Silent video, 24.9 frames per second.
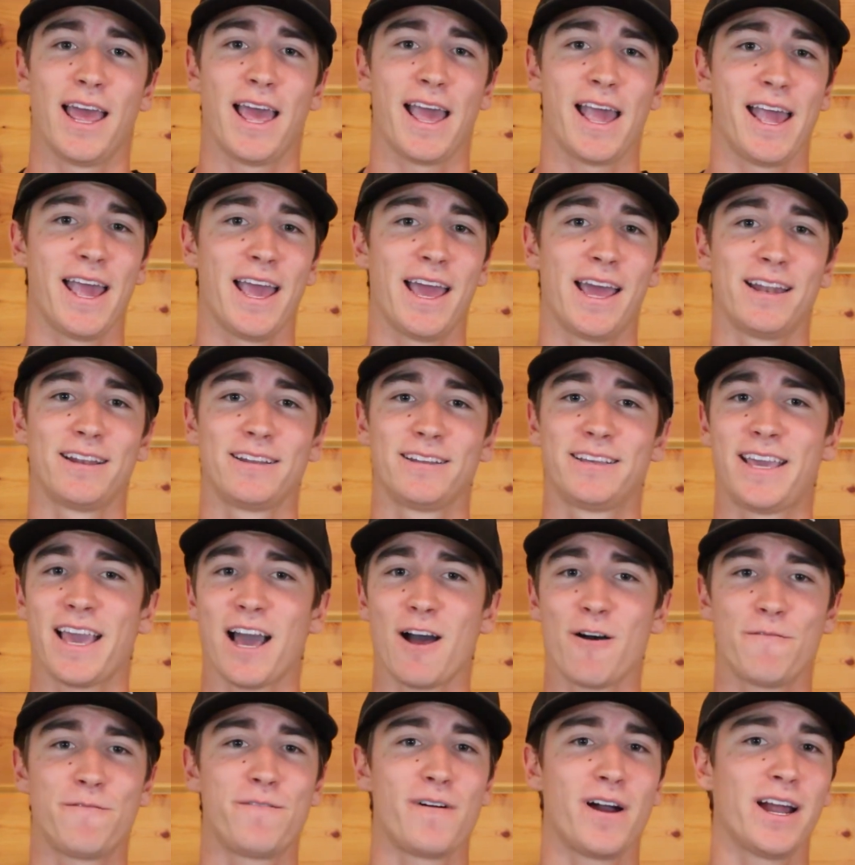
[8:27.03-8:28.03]
and
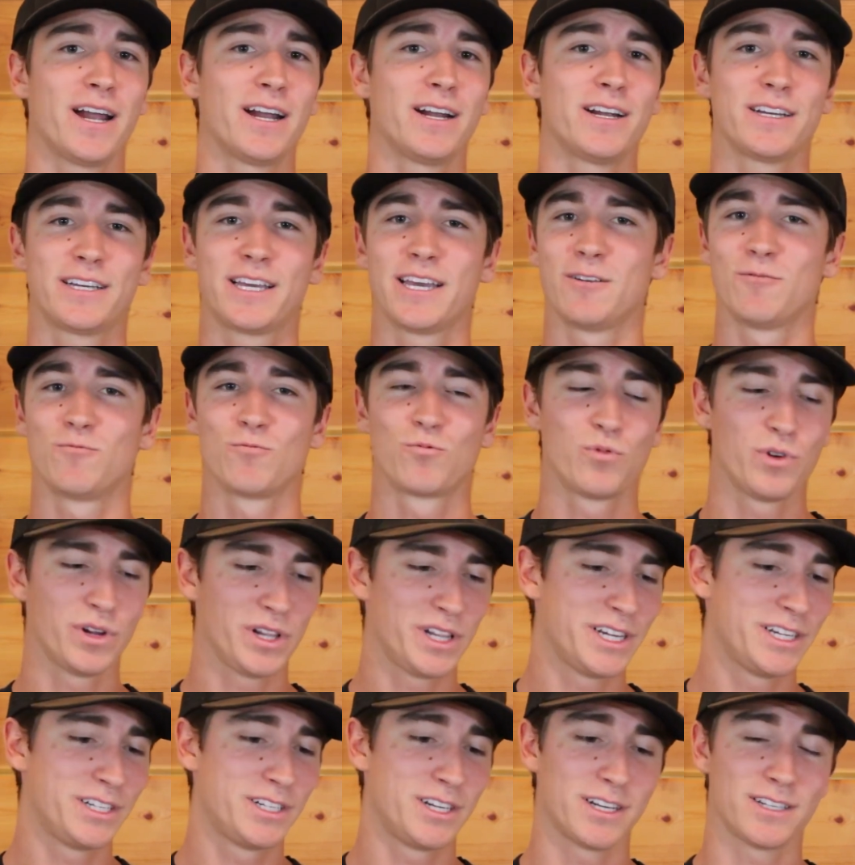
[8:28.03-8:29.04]
Cal Fire can
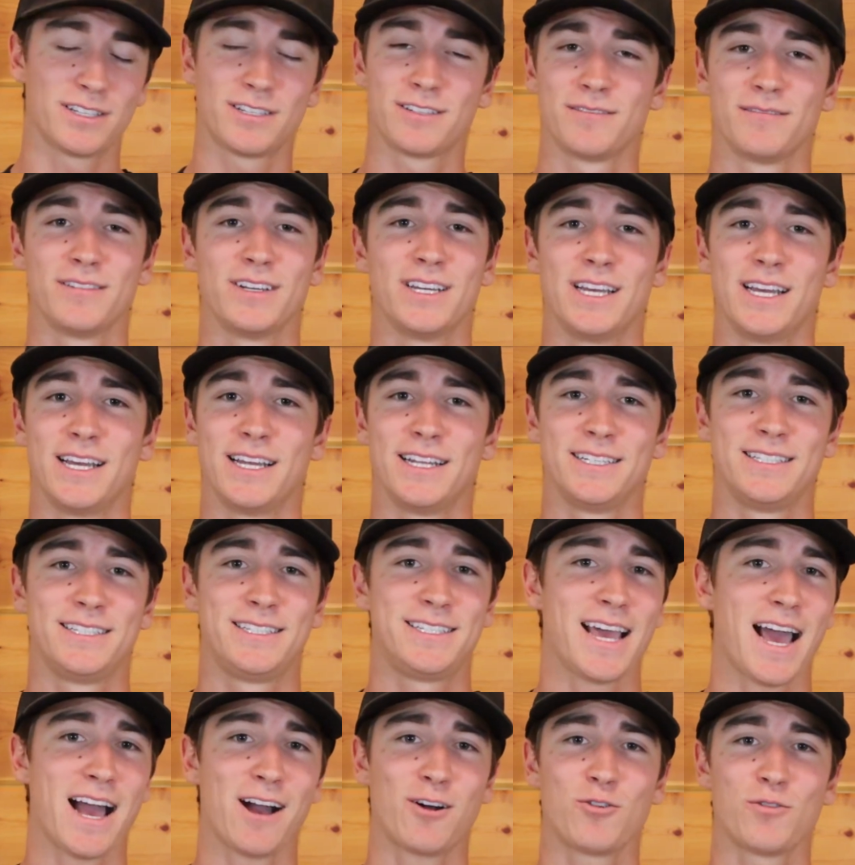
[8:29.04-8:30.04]
really just
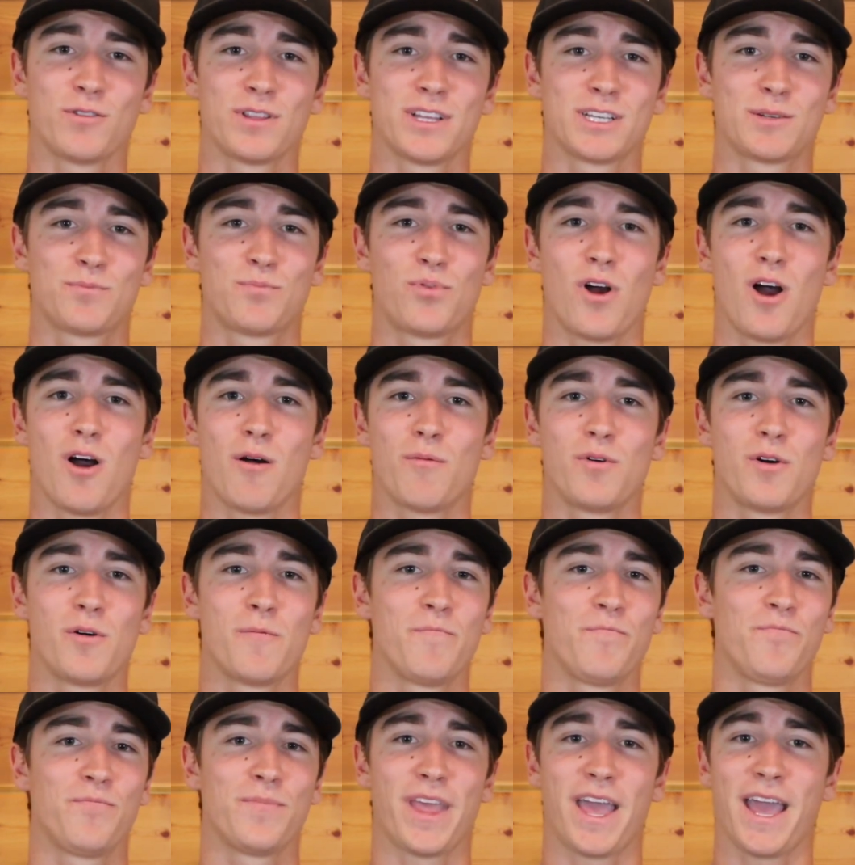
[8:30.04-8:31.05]
tackle this
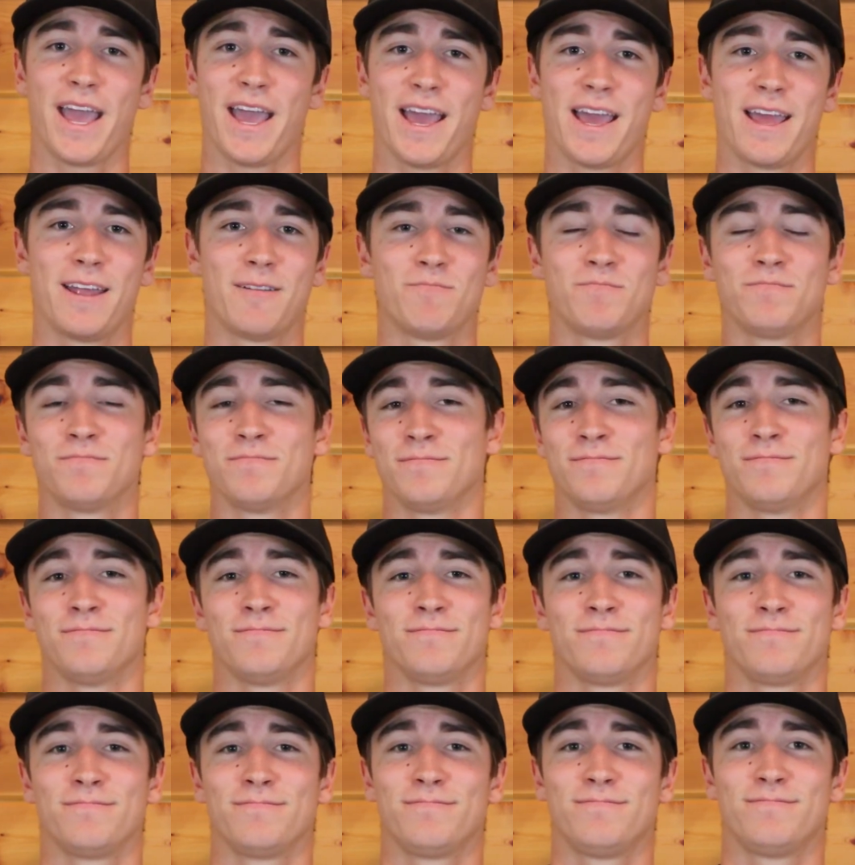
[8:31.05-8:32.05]
problem, and
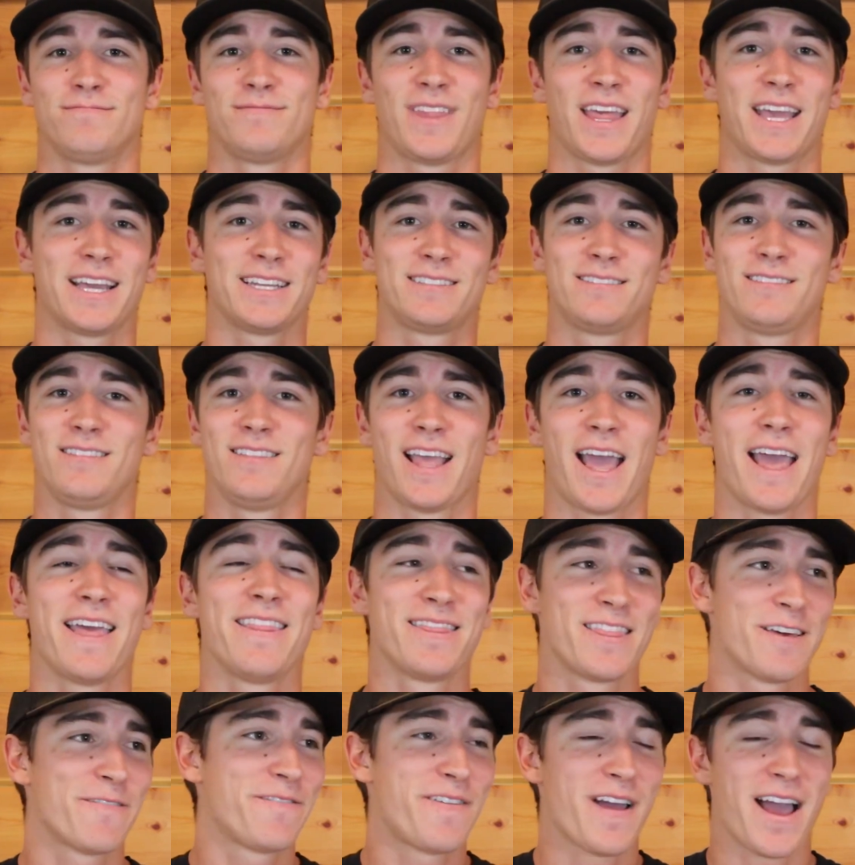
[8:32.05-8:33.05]

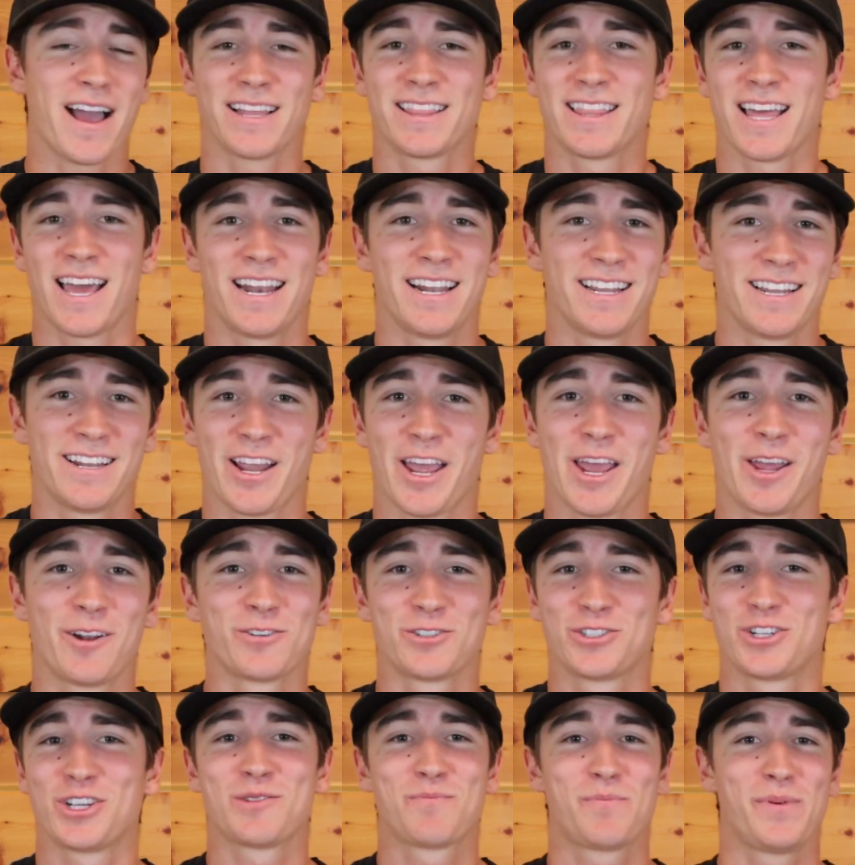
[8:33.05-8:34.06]
the fact that
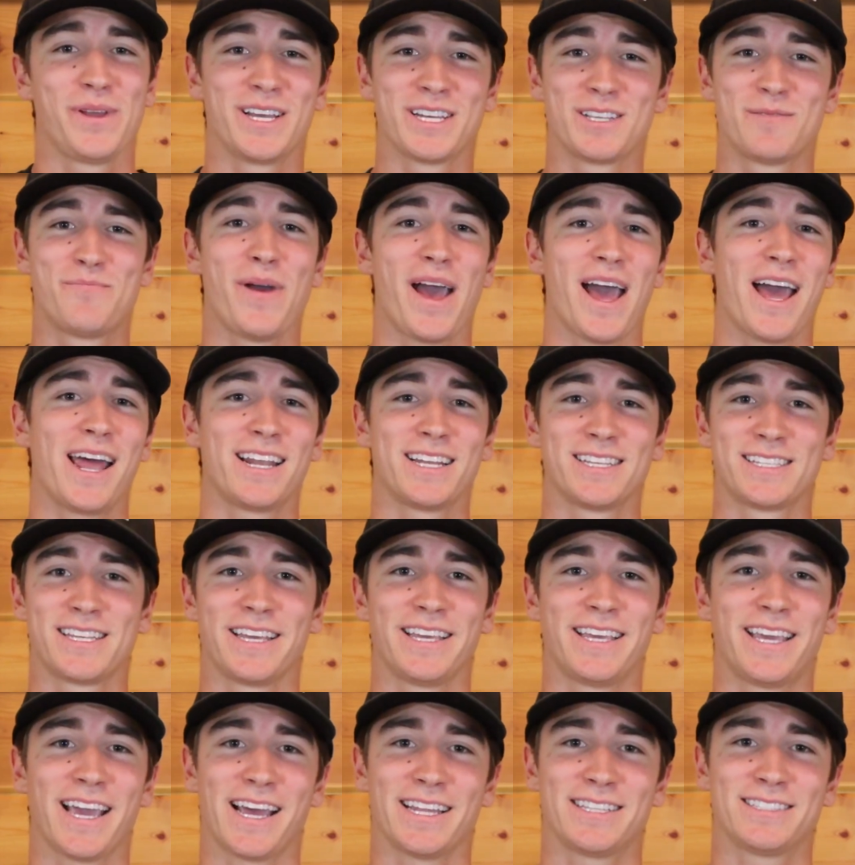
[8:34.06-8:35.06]
it'll just be as bad as
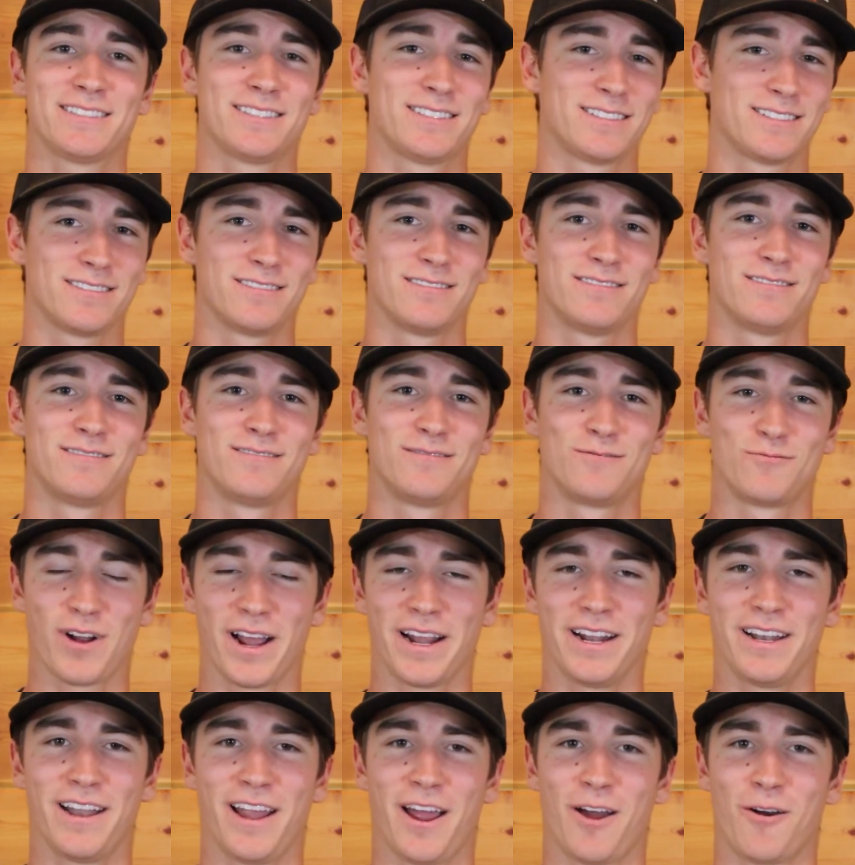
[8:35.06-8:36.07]
it gets
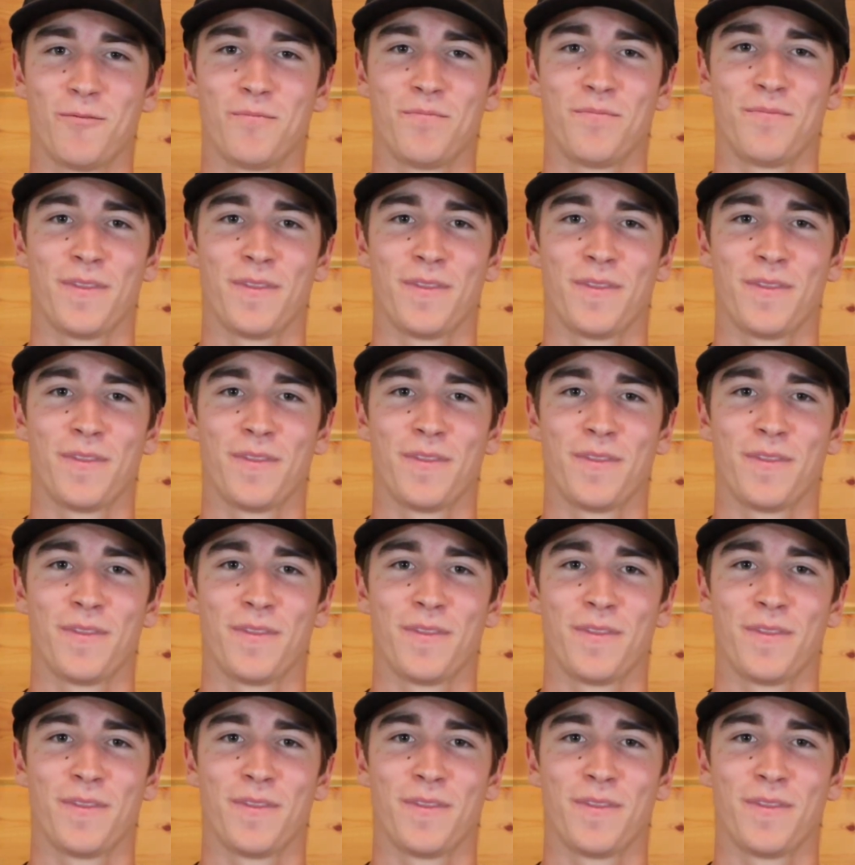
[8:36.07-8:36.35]
right now.